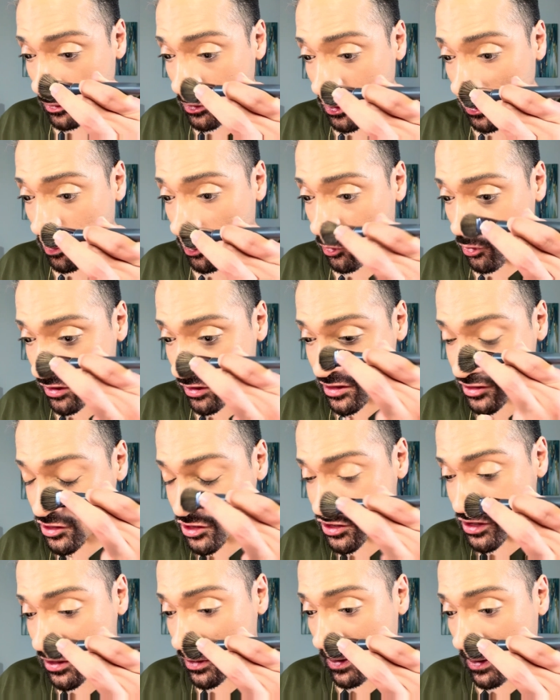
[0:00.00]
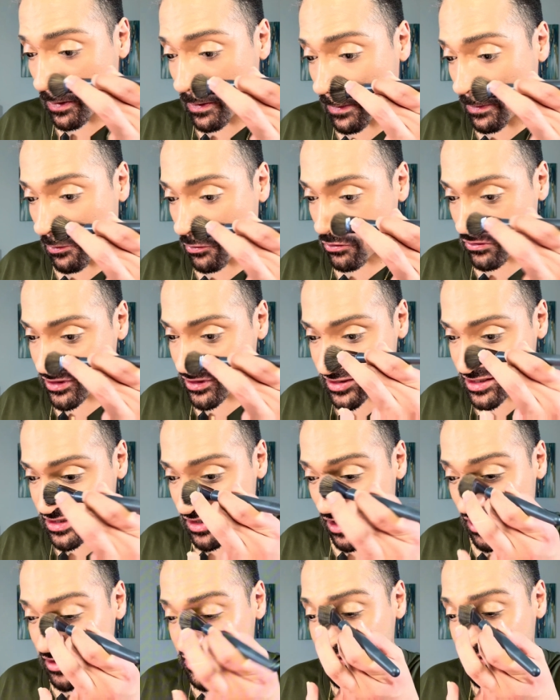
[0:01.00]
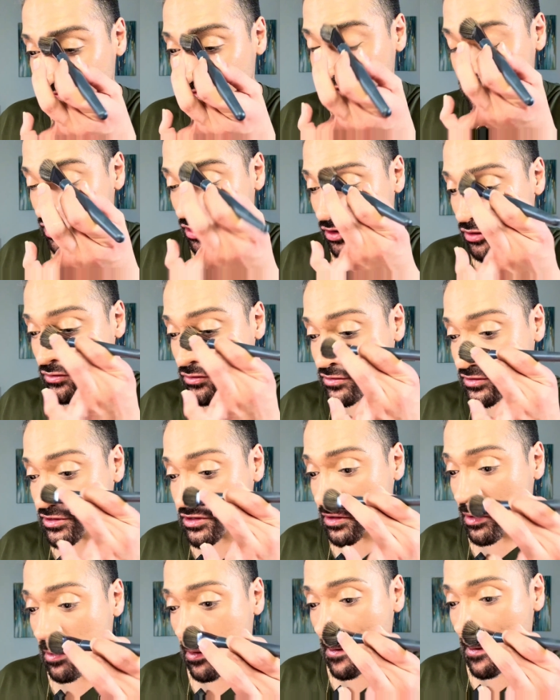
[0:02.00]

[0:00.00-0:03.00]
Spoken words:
the bridge or the sides of the nose,